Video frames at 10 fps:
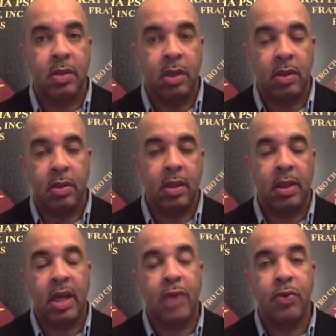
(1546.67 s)
the
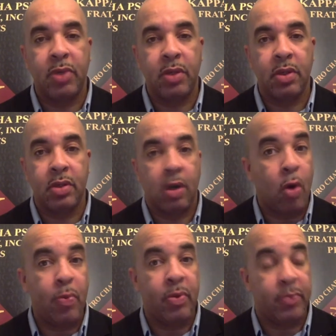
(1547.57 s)
classroom buildings are
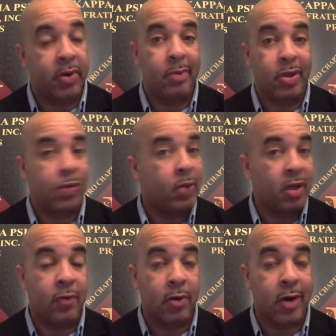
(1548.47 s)
open pretty much
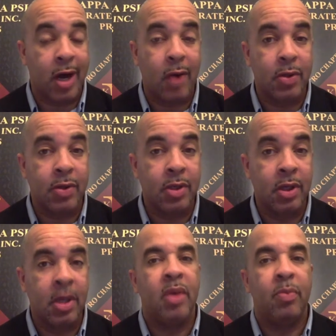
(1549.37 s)
24 hours,
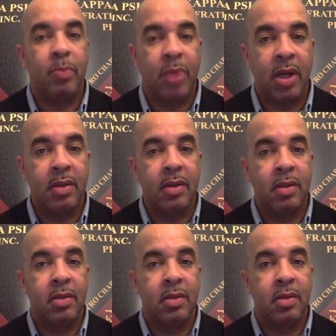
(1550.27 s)
but